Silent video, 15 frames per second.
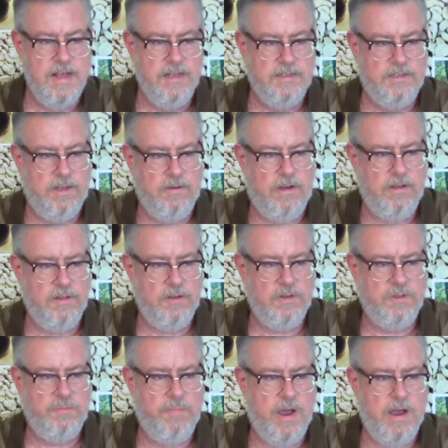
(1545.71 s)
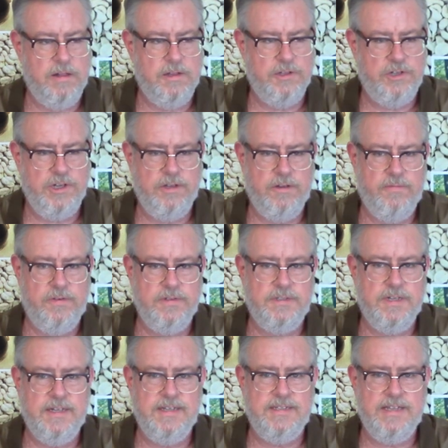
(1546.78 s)
So all those biology
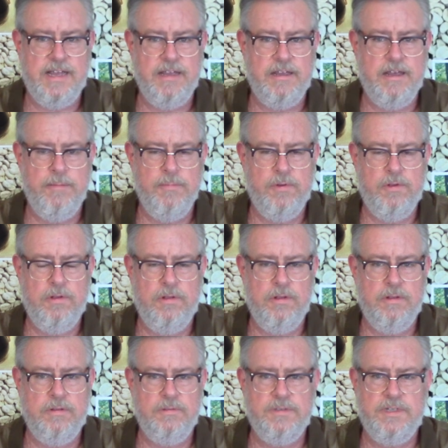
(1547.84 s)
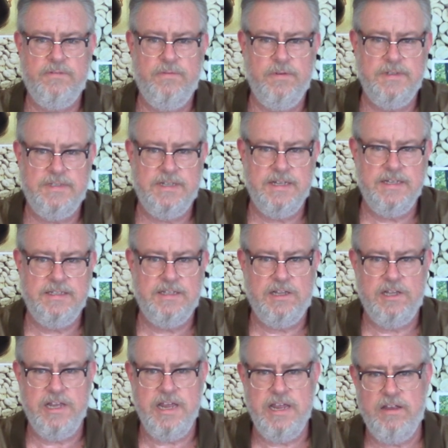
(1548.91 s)
differences and chemical differences
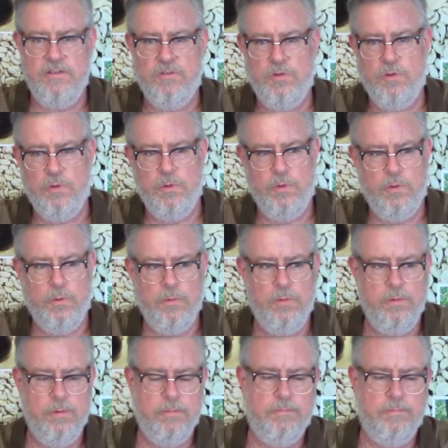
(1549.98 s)
lead to